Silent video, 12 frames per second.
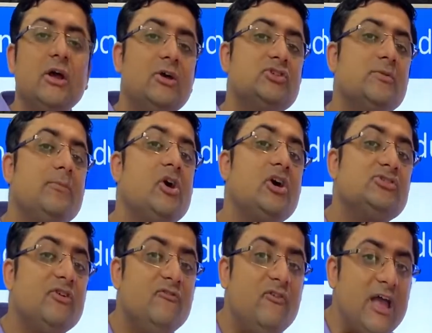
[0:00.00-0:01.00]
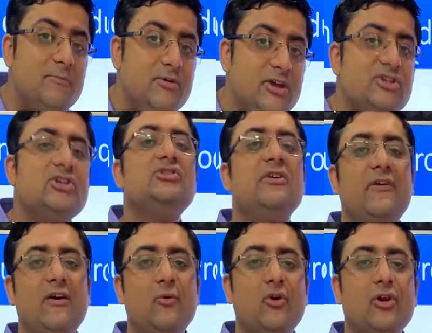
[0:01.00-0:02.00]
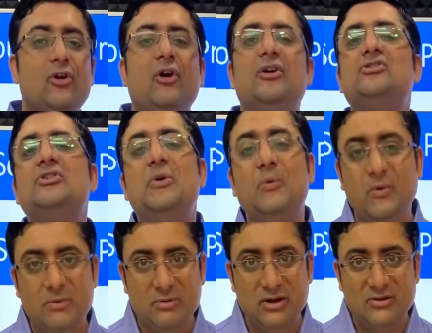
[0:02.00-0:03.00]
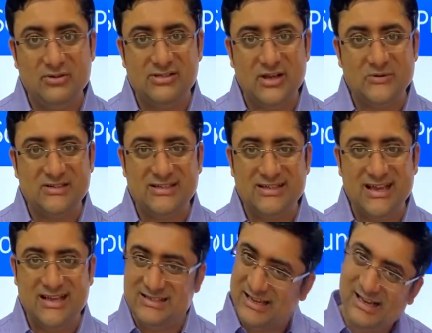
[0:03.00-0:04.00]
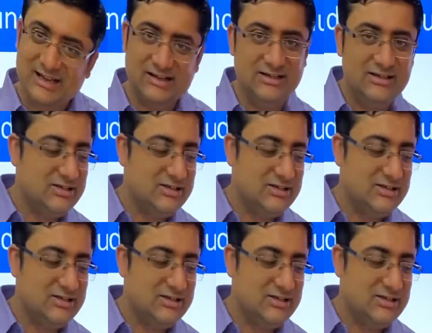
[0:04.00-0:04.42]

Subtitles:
So because of vibrations of our vocal cords, we produce sound. Is it clear?